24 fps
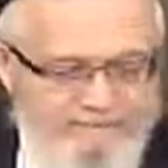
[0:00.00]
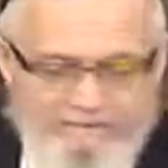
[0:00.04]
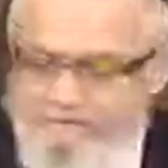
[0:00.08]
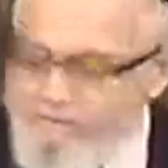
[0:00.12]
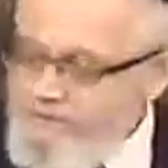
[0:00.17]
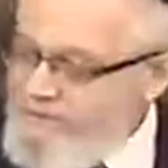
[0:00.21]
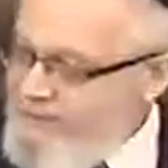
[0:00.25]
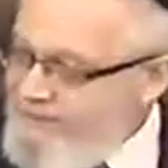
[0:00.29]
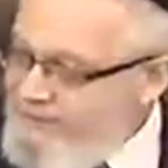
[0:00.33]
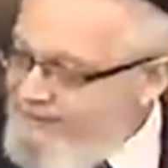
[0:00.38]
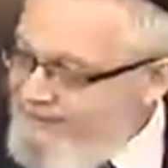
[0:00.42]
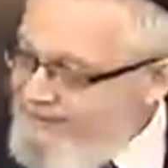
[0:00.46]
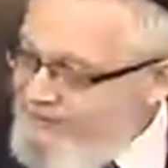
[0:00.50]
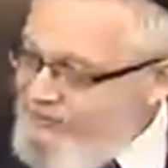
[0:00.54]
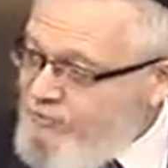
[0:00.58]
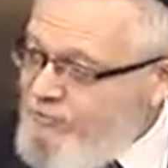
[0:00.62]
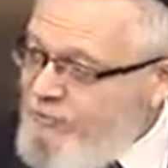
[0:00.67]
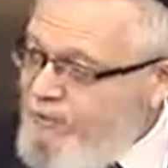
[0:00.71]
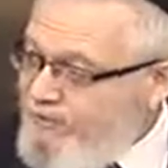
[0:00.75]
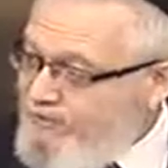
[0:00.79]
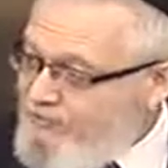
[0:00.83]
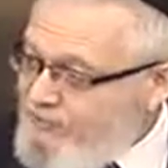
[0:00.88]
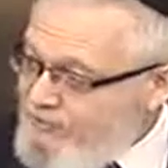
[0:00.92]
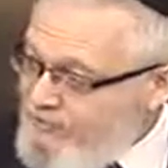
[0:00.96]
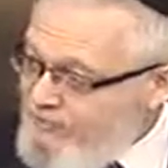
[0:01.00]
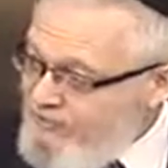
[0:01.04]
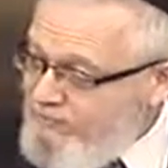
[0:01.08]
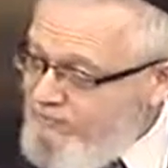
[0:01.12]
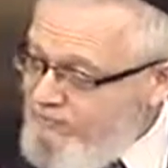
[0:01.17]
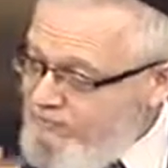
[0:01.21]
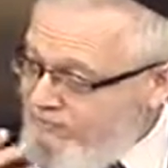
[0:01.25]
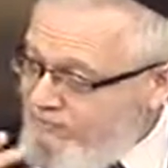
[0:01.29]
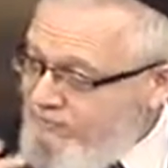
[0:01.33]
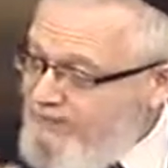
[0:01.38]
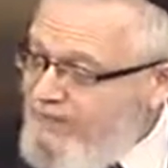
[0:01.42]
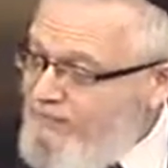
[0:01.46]
But to interrupt
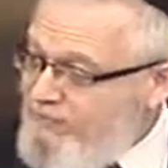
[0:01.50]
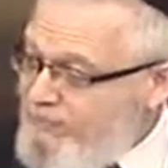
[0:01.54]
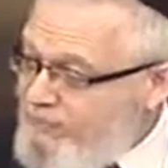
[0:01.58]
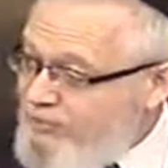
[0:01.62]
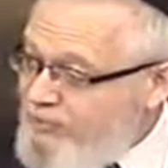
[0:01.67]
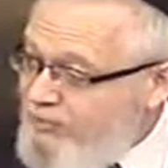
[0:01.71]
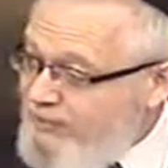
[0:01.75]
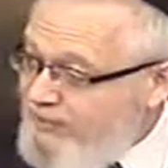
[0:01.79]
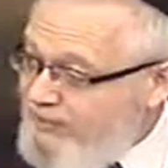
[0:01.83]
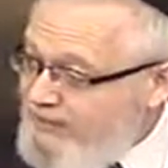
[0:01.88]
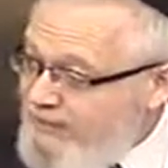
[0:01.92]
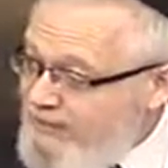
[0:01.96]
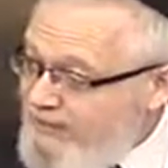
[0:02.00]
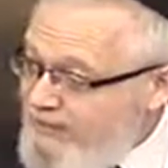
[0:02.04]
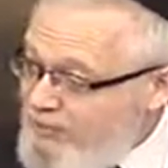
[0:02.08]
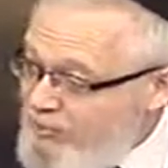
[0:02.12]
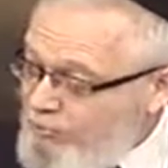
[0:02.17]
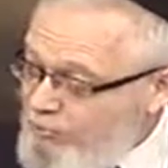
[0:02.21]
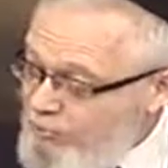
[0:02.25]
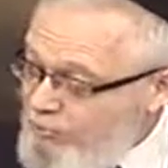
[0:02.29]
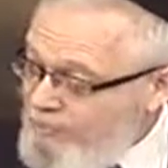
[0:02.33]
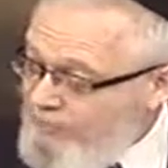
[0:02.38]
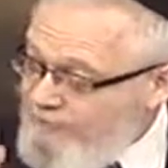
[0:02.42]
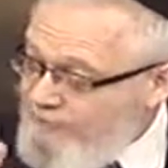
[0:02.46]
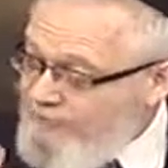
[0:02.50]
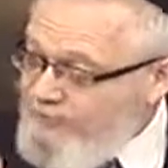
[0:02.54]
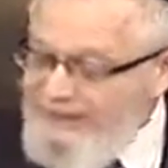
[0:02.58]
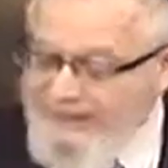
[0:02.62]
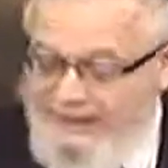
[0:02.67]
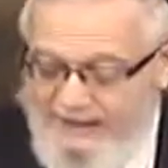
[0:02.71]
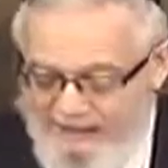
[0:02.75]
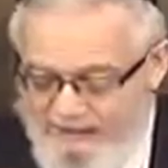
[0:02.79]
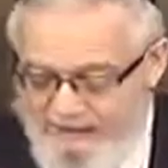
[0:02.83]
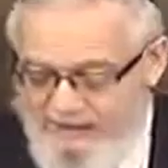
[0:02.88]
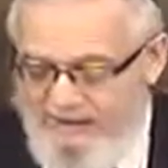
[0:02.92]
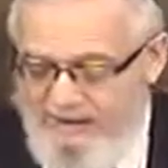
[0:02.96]
Talmud Torah and Agkulim for that,